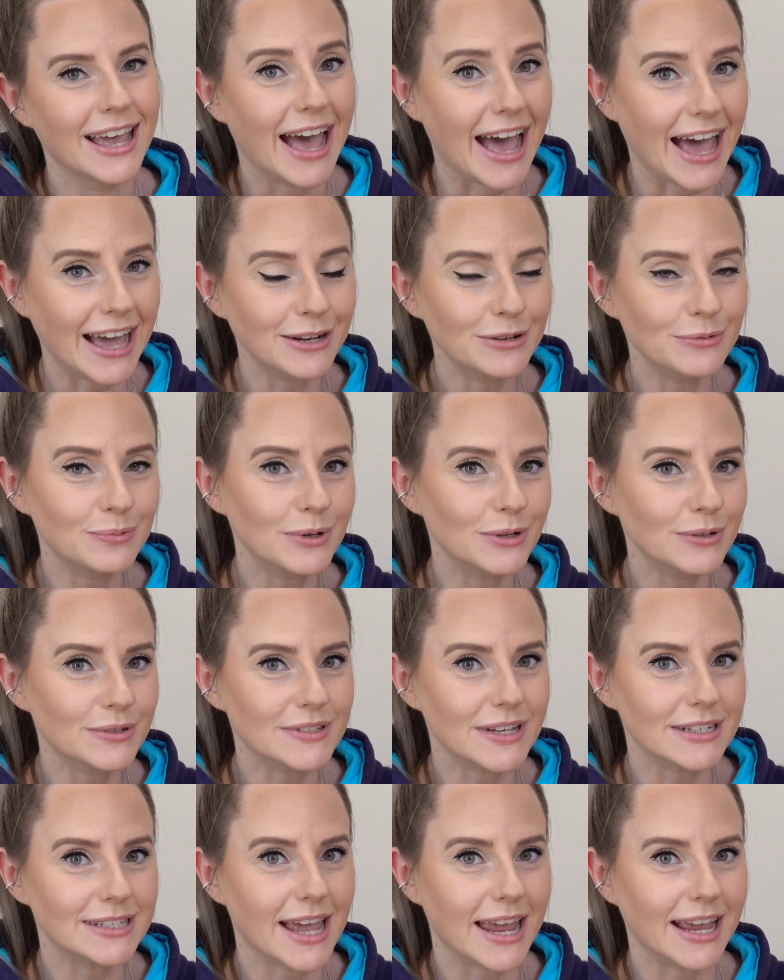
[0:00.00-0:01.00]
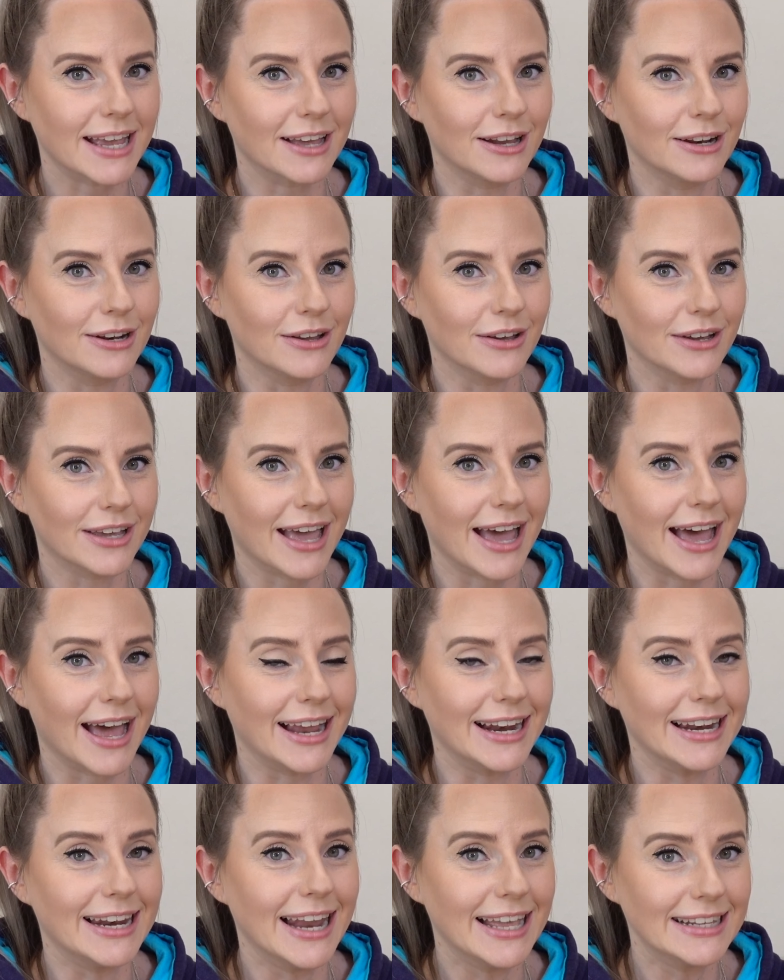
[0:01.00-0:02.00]
and we'll also take a look
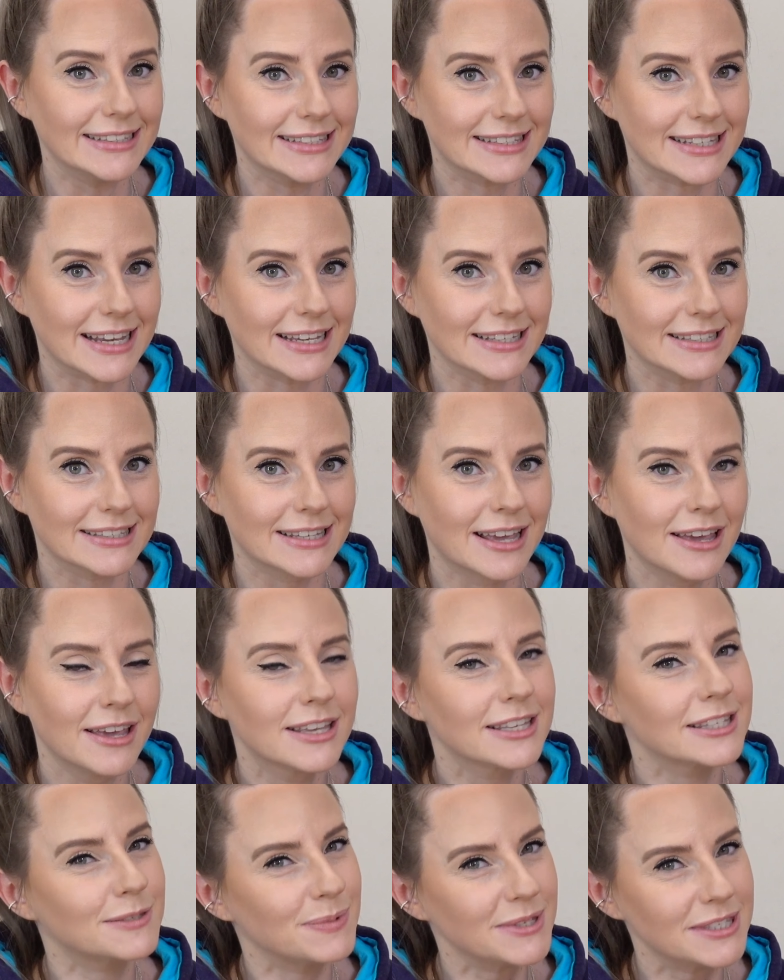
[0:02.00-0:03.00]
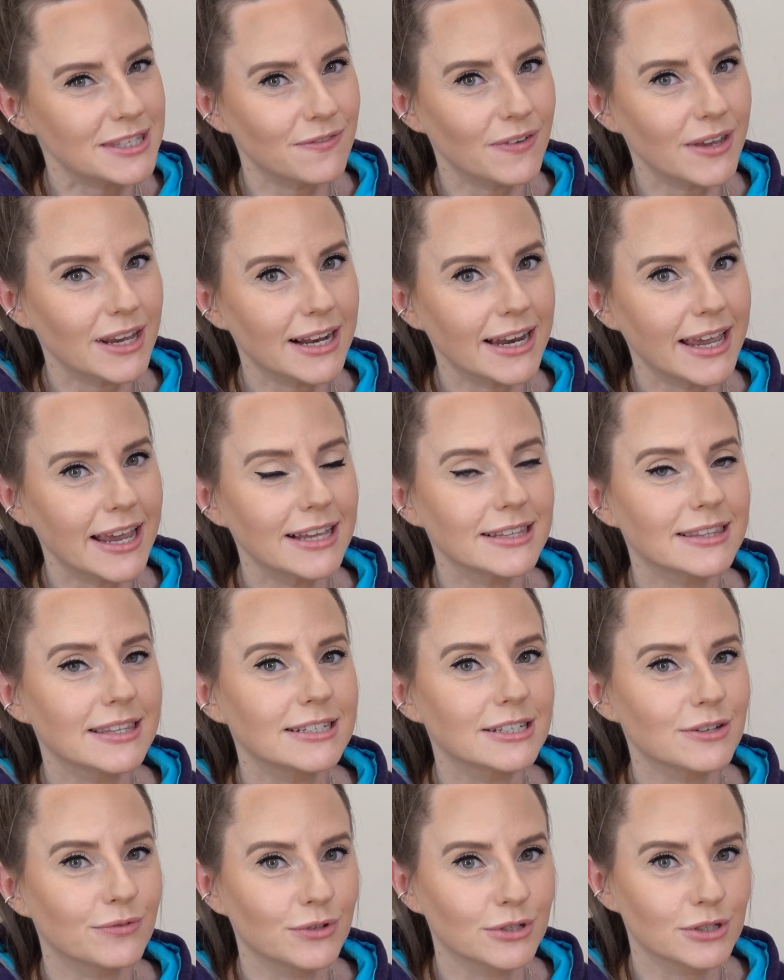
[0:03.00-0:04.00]
at lenses, specifically
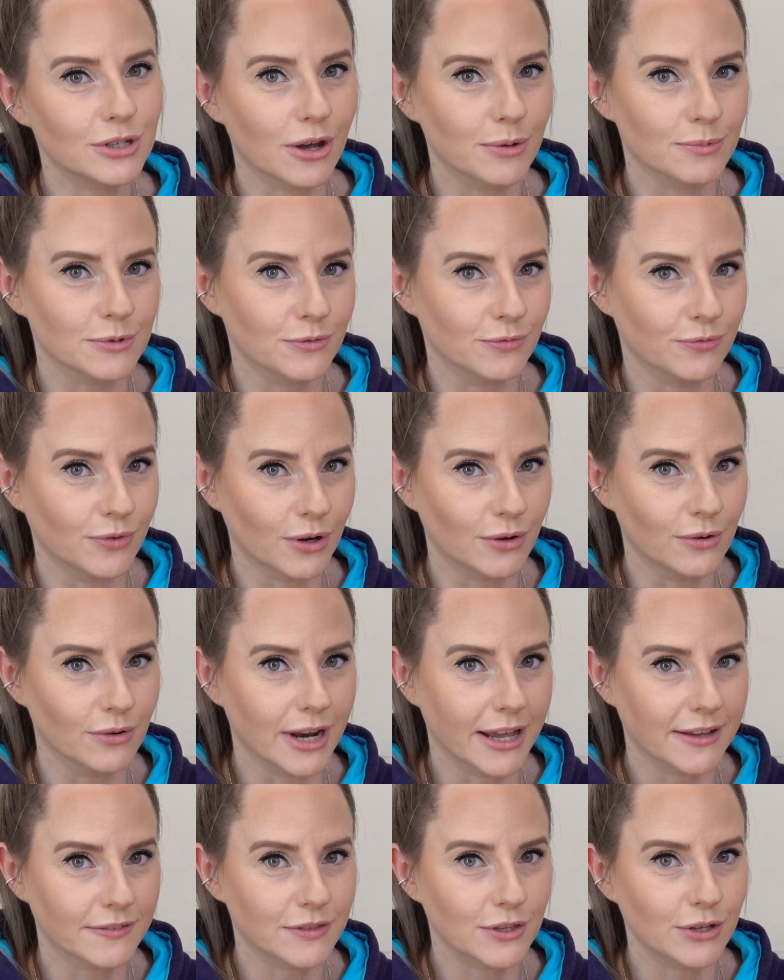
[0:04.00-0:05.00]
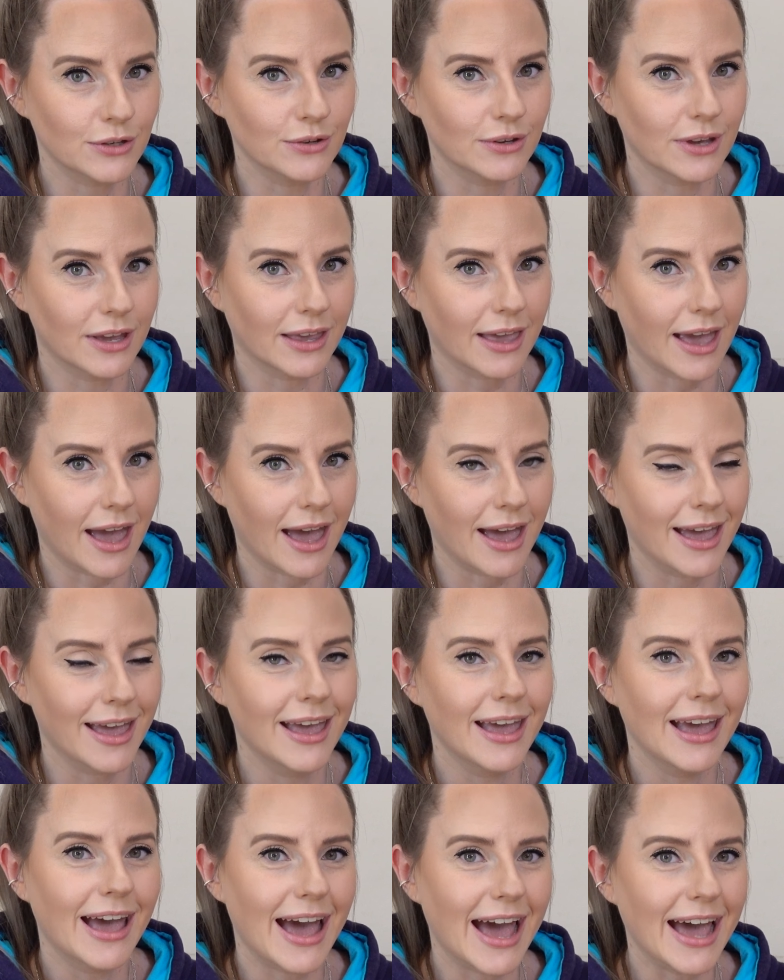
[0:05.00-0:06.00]
the different types of focal length that you can get,
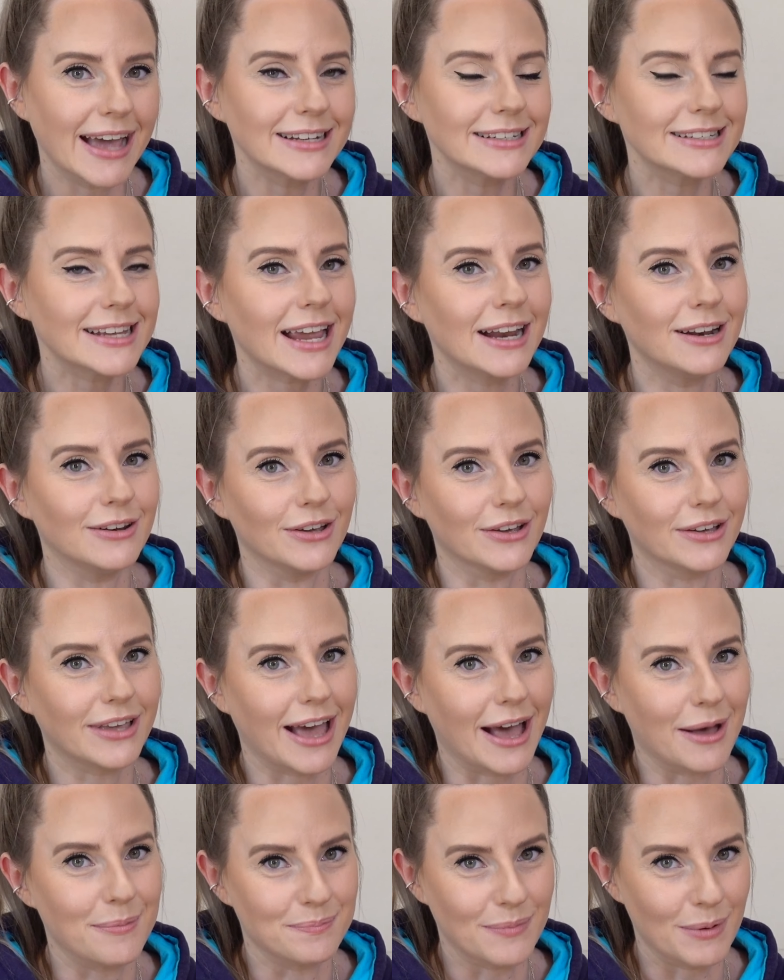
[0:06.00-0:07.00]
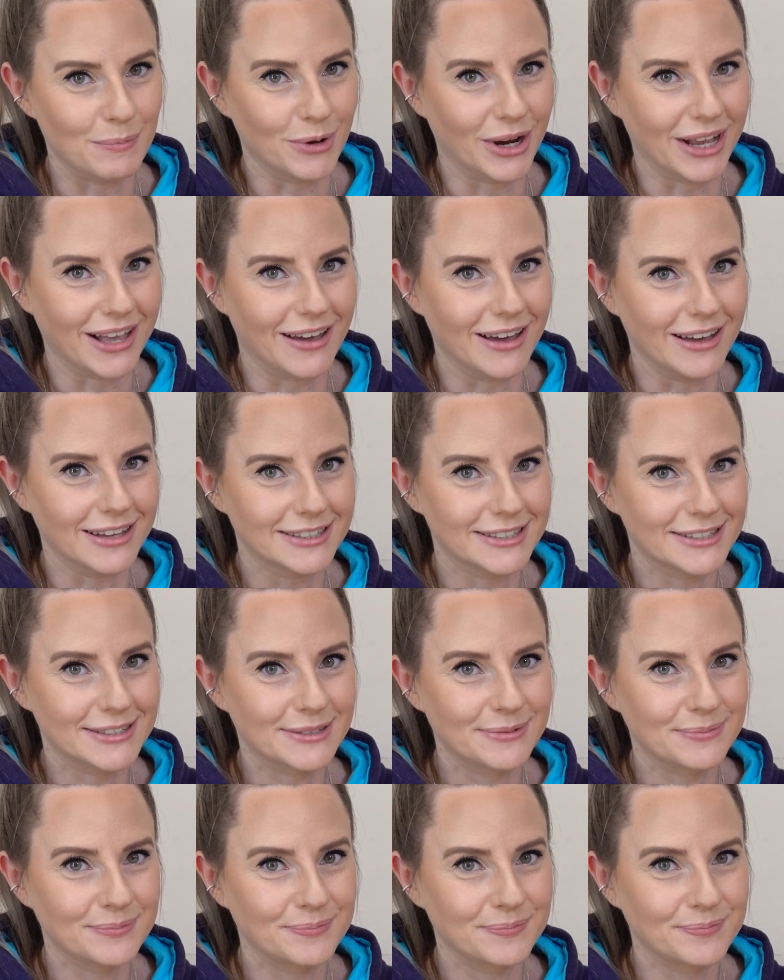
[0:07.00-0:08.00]
and a look at memory cards.